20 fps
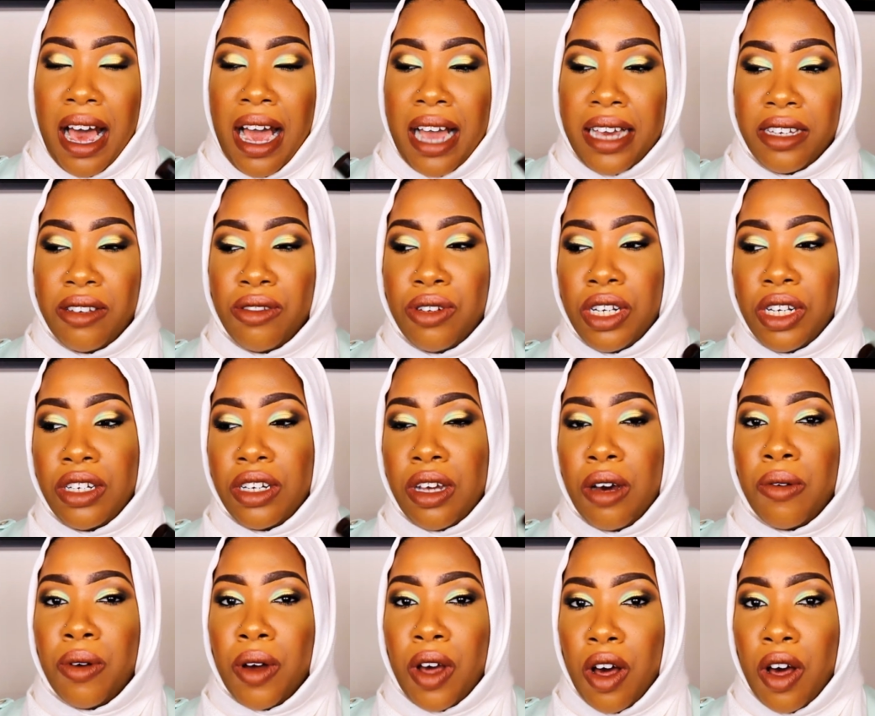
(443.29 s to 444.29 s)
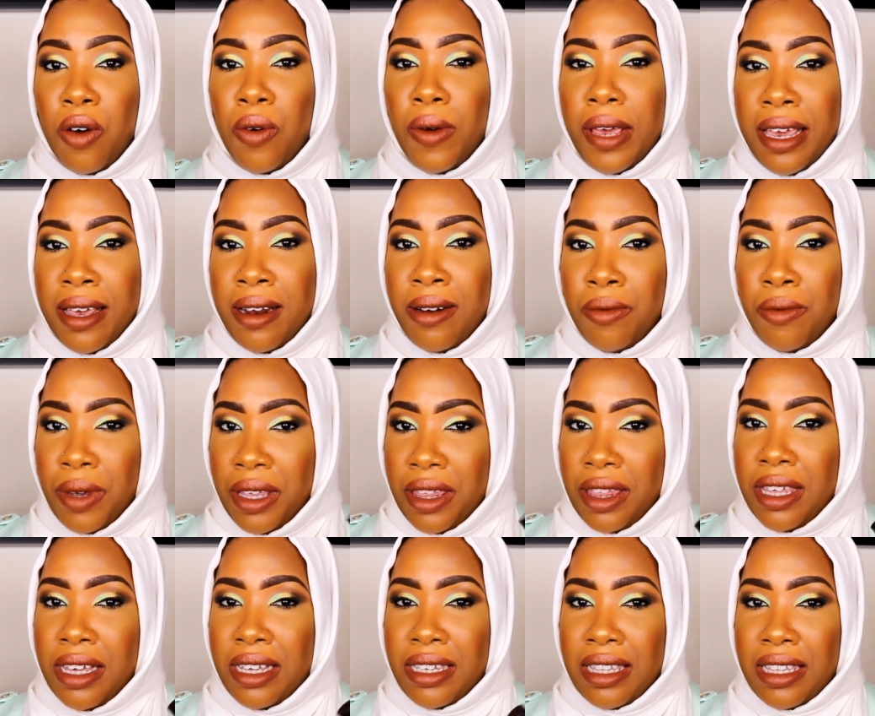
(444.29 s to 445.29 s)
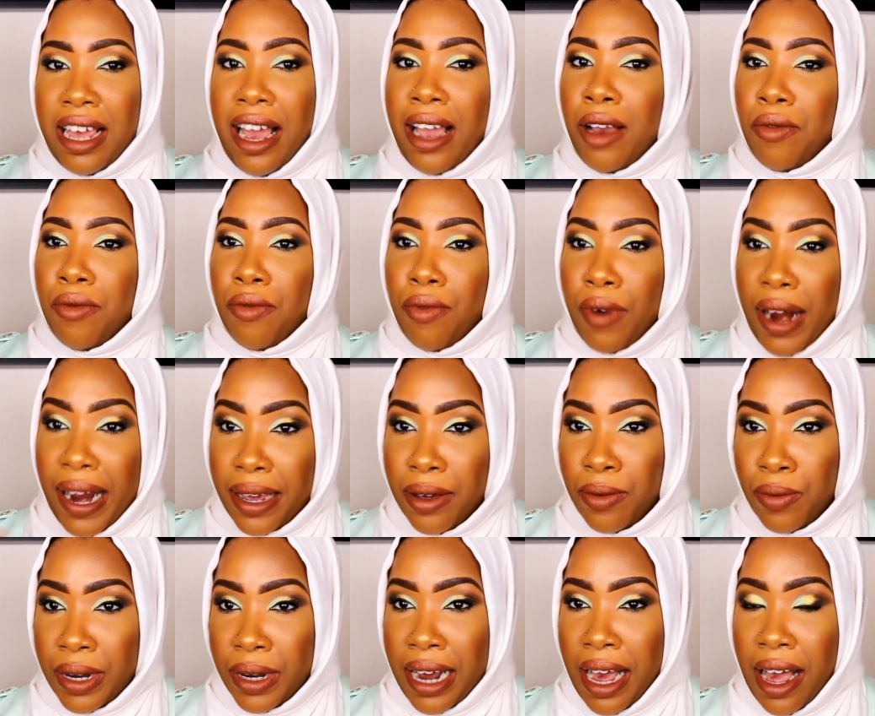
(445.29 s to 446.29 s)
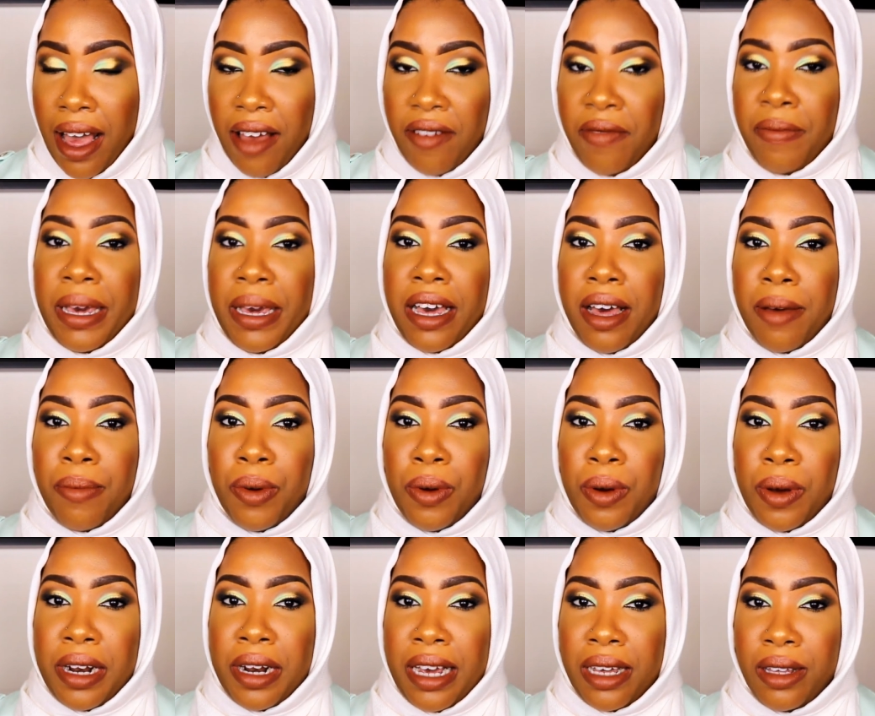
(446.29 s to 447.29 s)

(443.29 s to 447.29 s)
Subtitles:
I usually don't go in with this like right when I have makeup on.